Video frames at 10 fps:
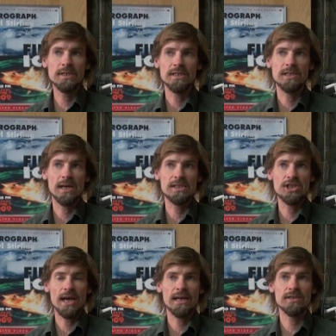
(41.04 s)
was a
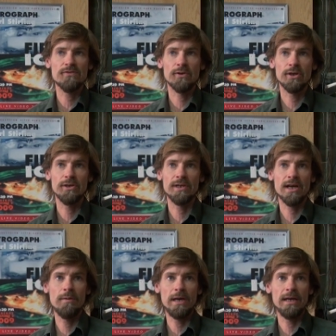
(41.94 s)
chance for her to
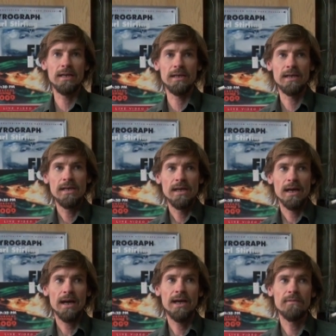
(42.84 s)
come in and
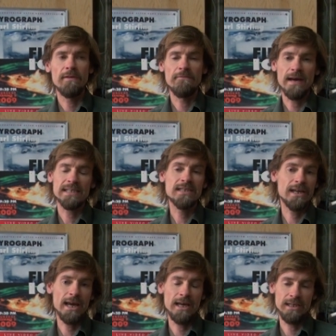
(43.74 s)
kind of
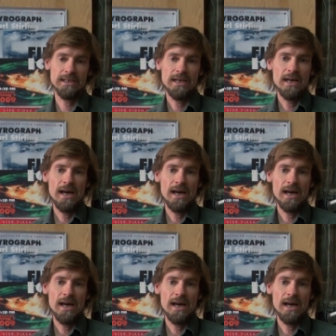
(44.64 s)
investigate